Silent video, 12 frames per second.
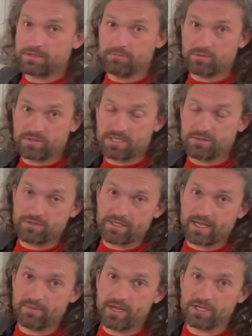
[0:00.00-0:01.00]
and we'll see what the
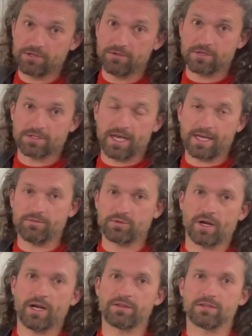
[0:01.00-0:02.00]
animation looks like and
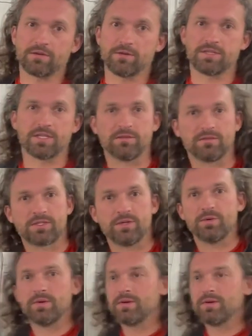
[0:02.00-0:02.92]
try out the turn signals too.